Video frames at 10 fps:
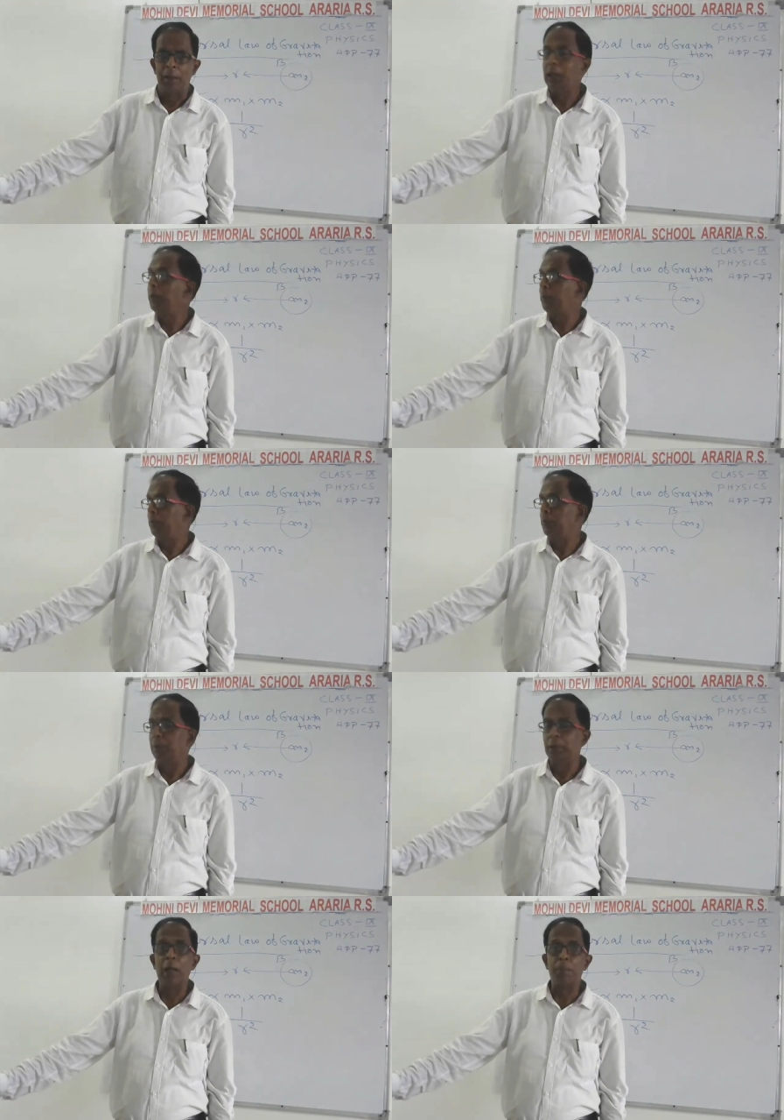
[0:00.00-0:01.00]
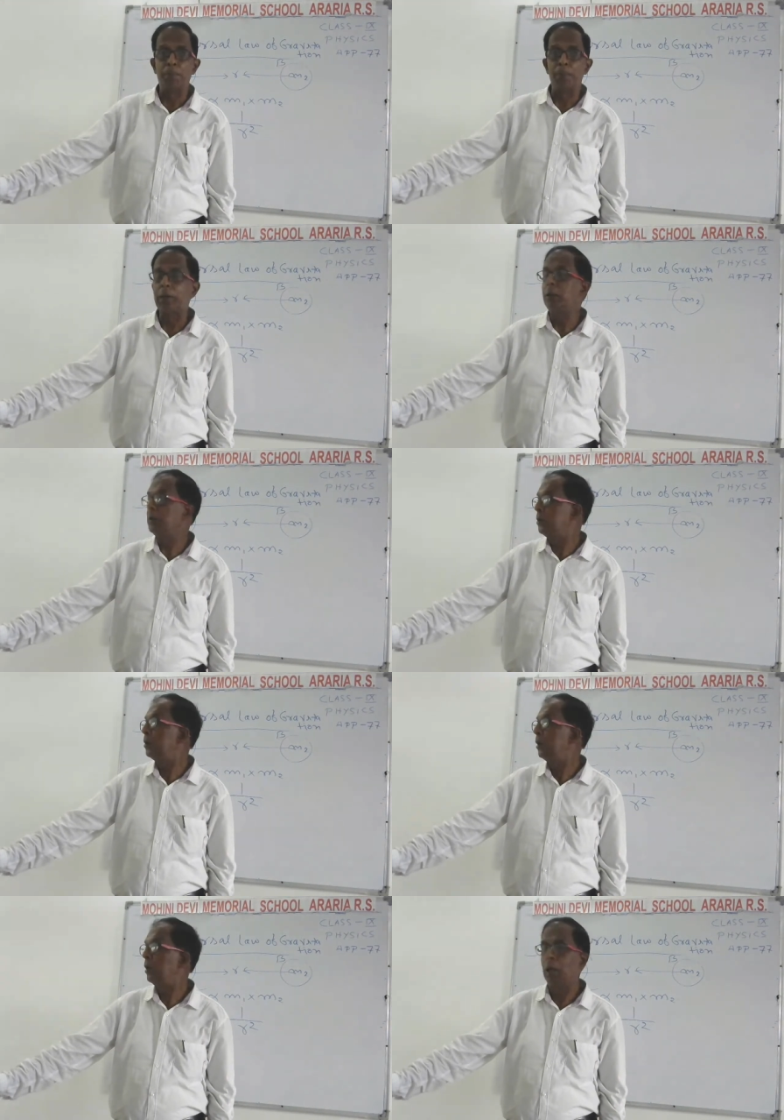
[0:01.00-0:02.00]
If they are present
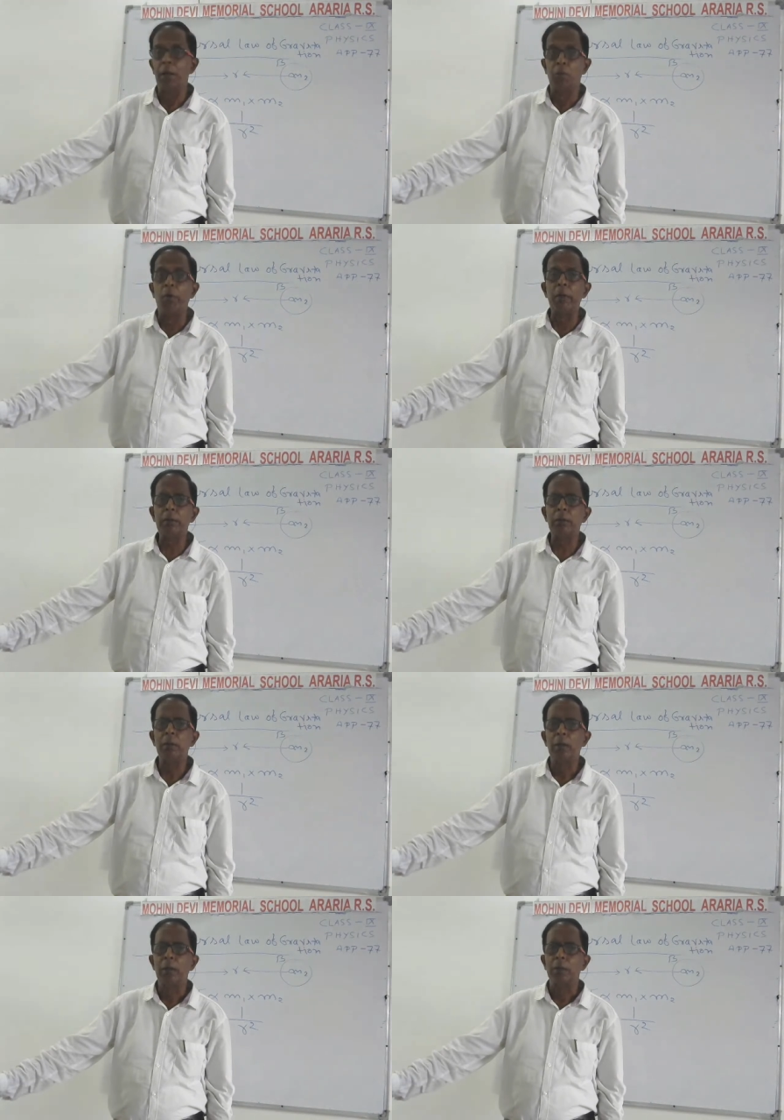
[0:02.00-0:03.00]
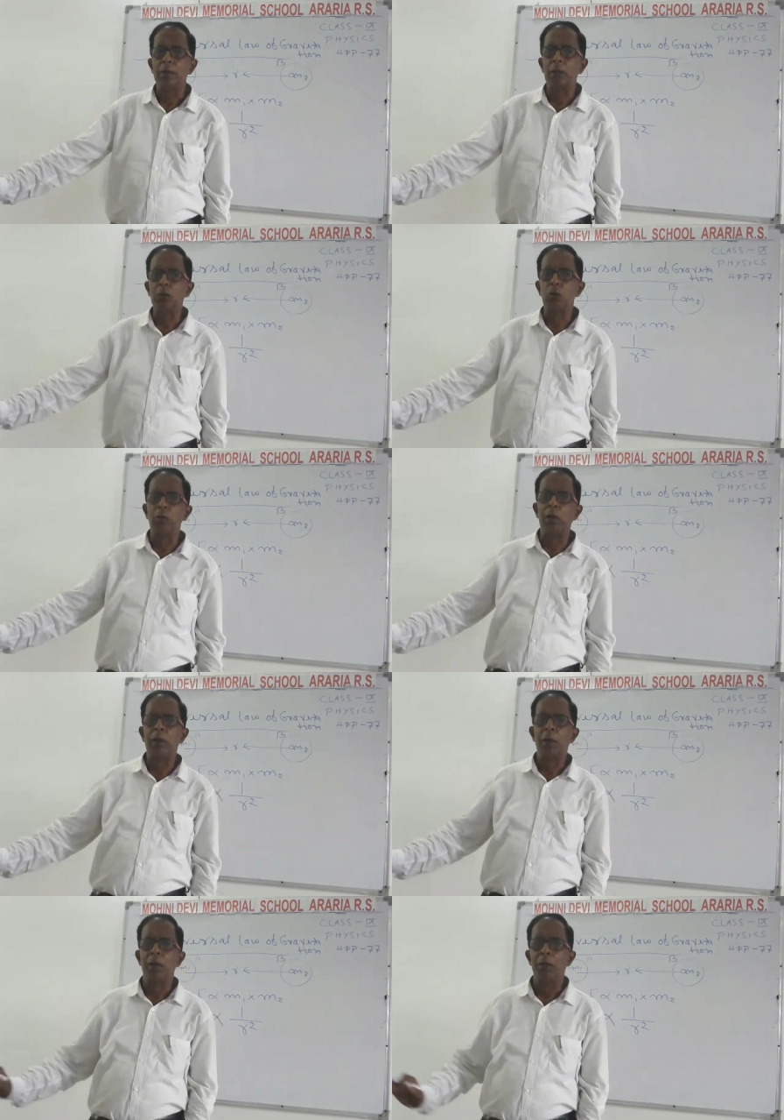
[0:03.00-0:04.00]
a moment, then
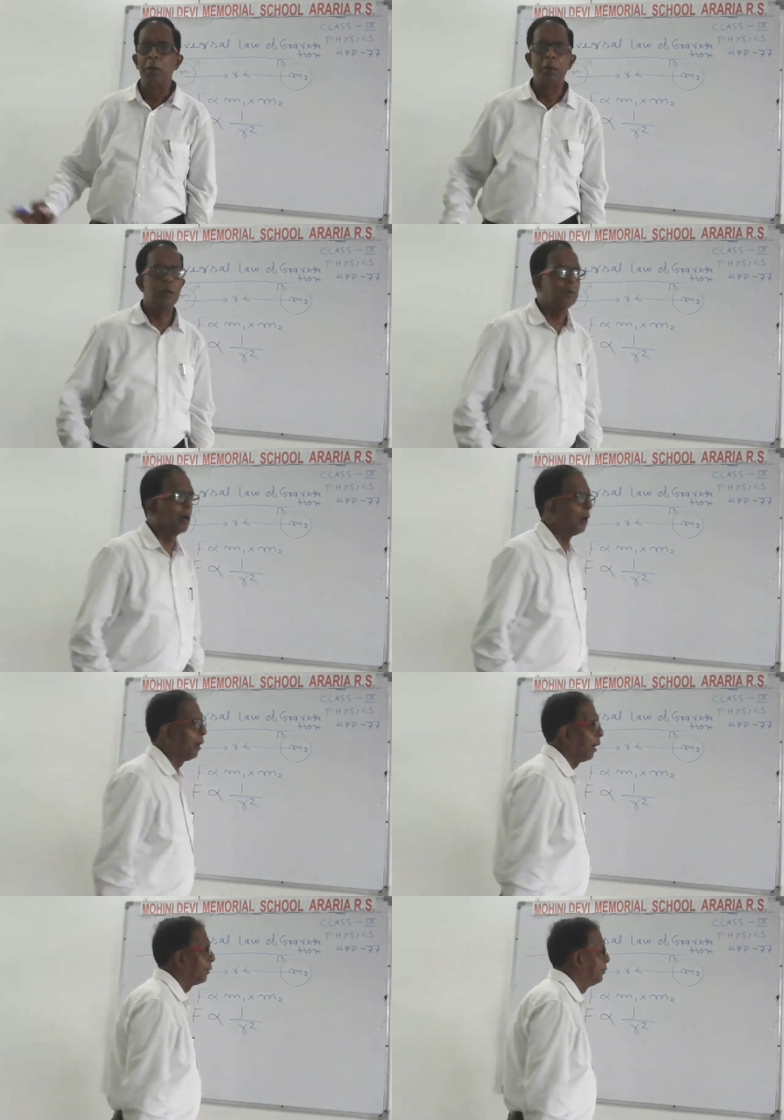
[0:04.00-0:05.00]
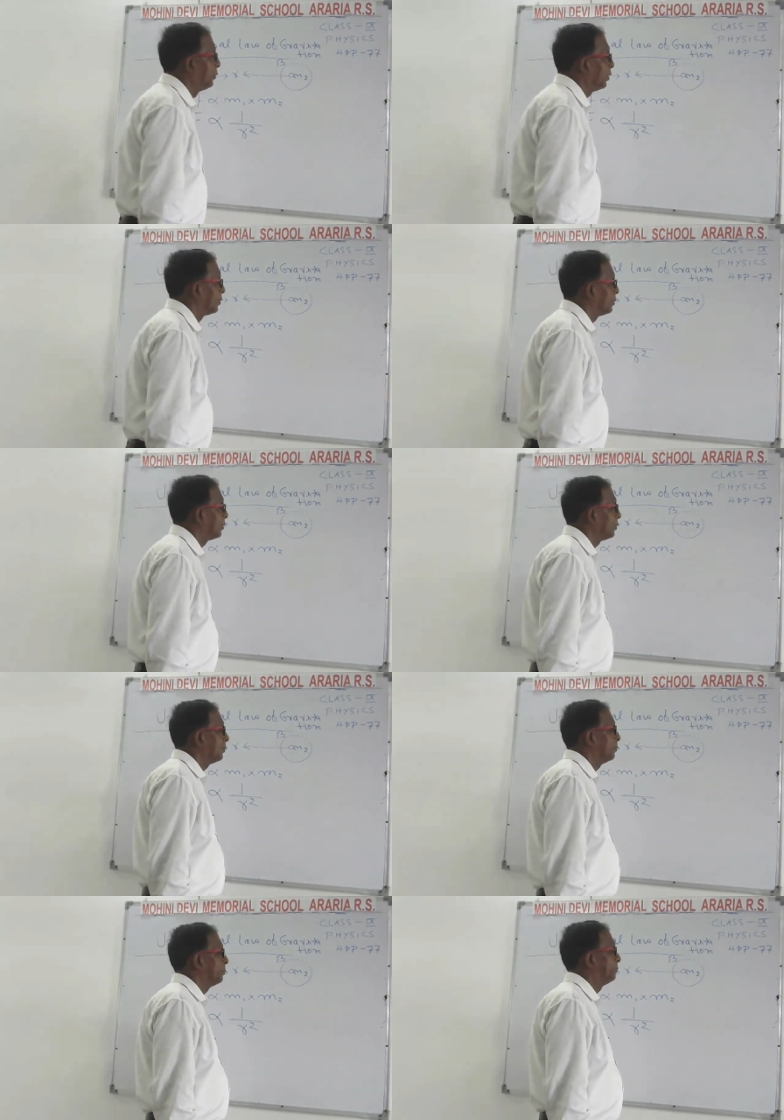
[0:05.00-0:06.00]
you will return like this.
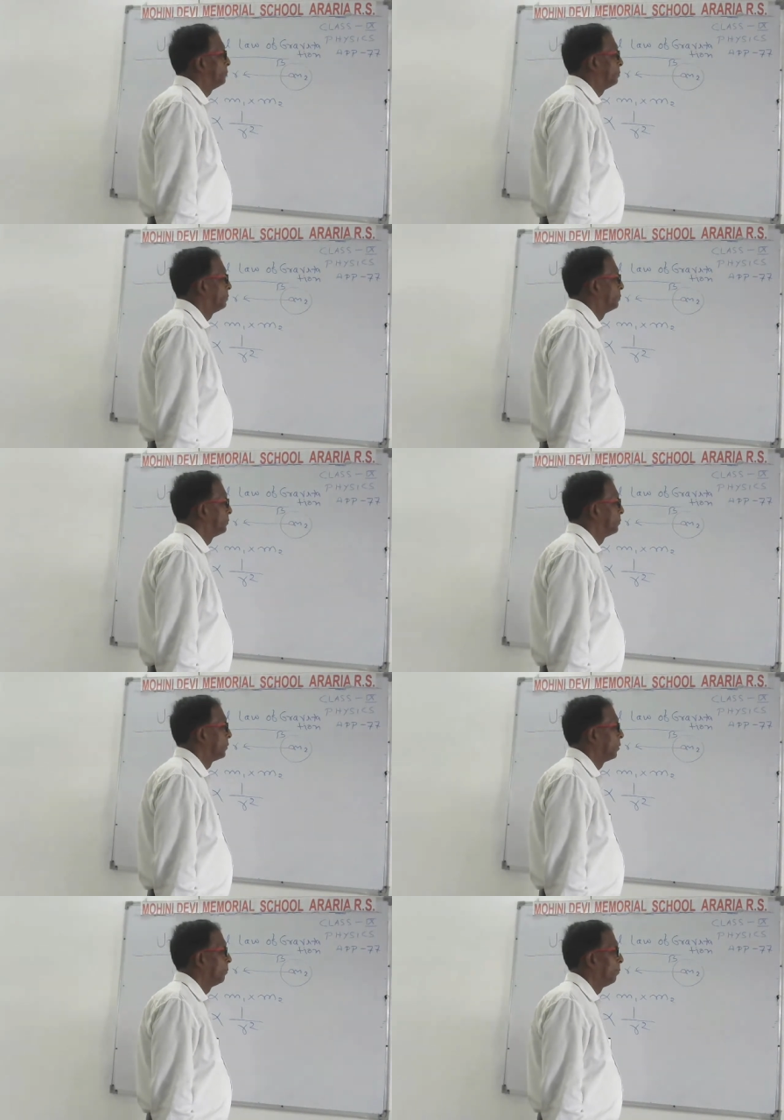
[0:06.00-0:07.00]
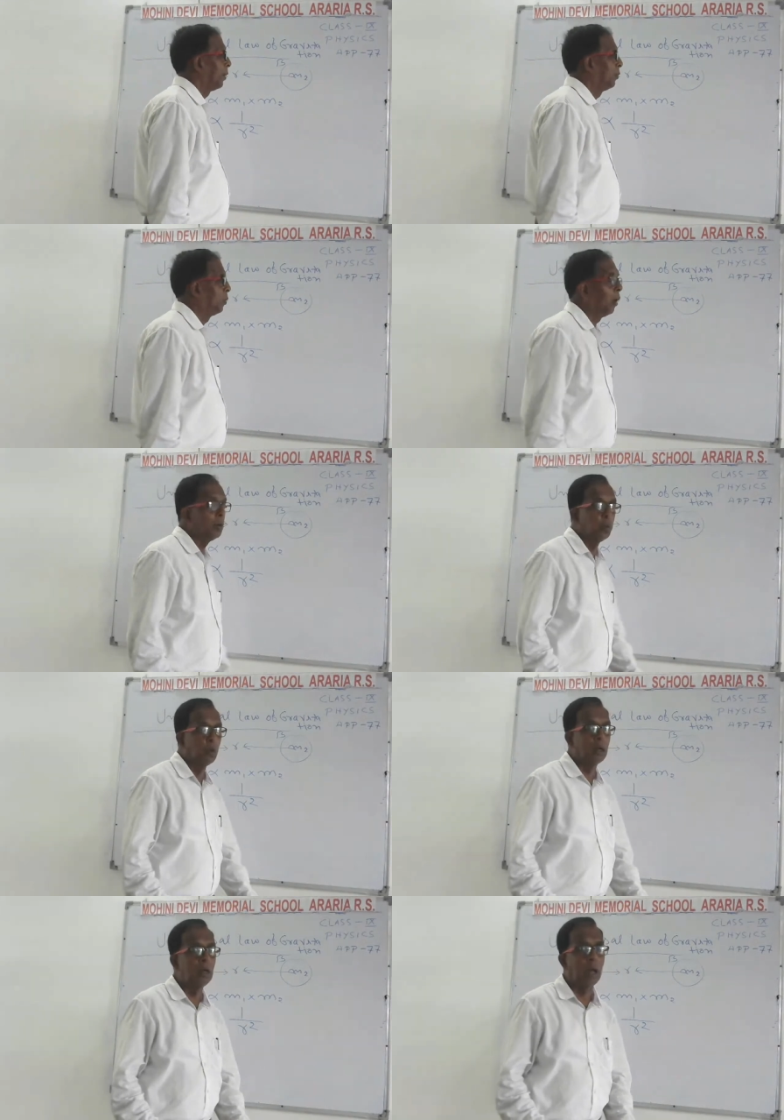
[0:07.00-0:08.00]
But don't
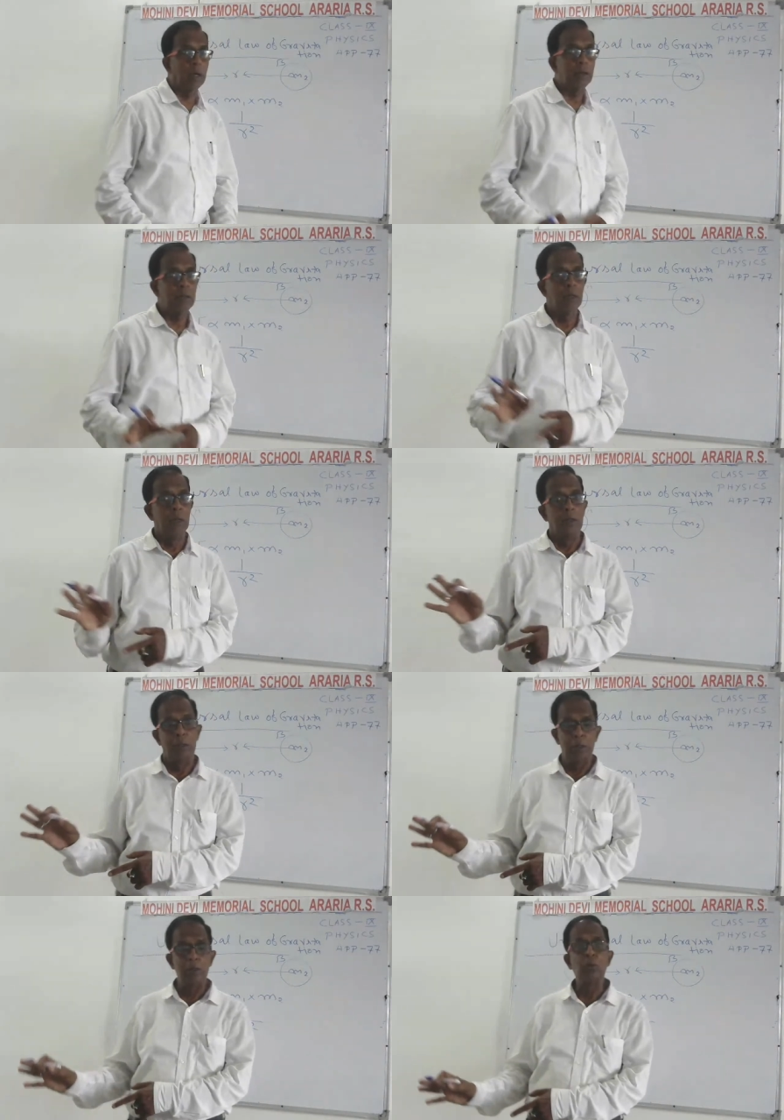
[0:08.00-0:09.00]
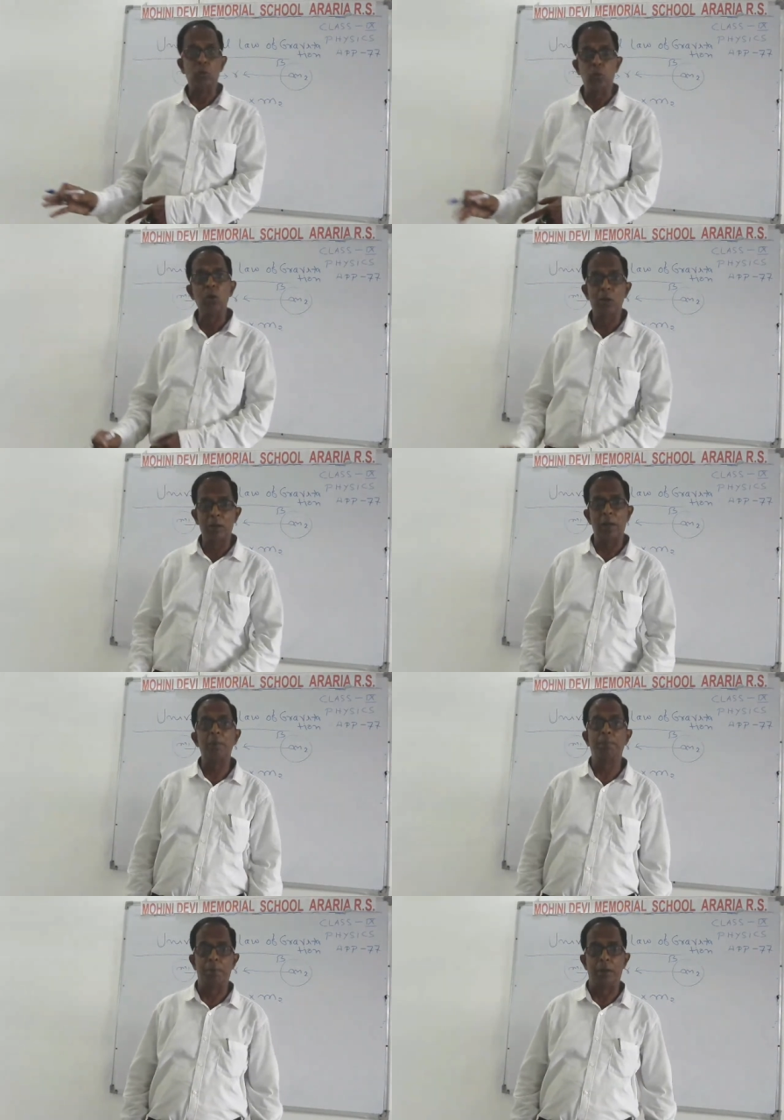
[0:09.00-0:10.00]
worry like the school
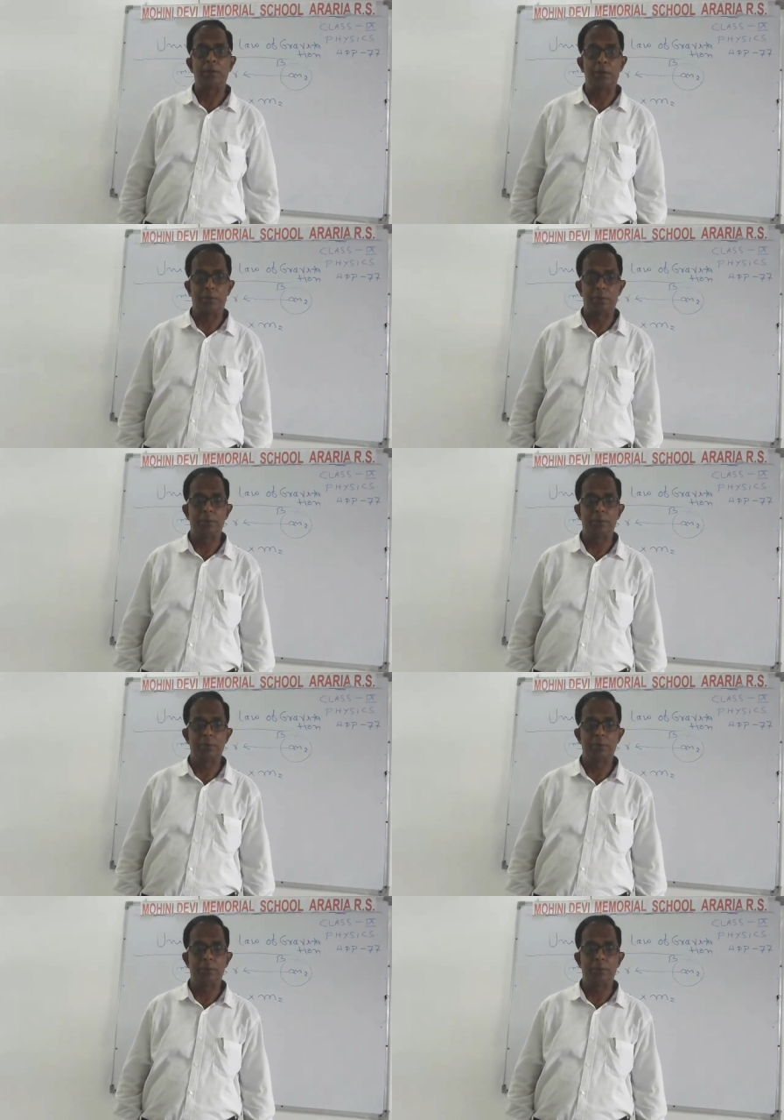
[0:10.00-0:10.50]
campus.